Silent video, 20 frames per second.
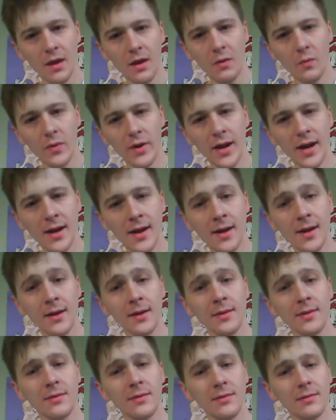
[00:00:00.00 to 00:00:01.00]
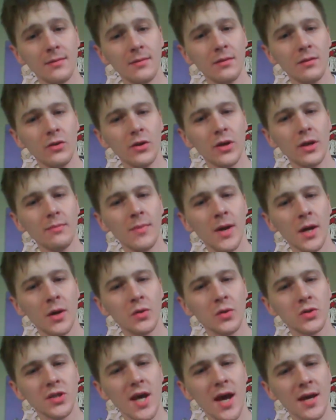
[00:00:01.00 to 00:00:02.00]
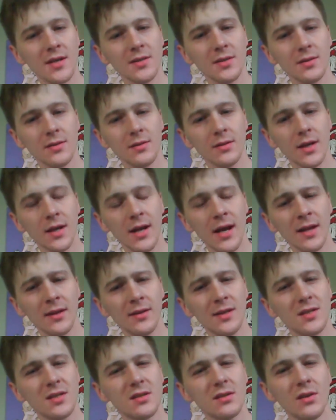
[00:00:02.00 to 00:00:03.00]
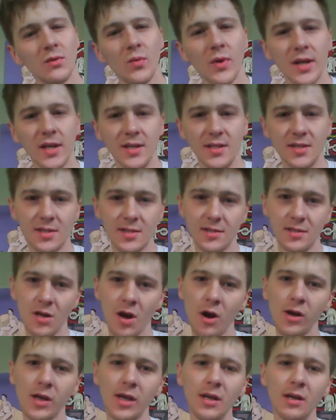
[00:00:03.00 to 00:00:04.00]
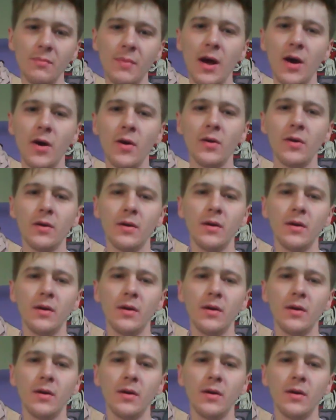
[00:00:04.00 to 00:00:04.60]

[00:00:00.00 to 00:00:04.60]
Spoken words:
when I look at Michael Jackson and I listen to what he's talking about,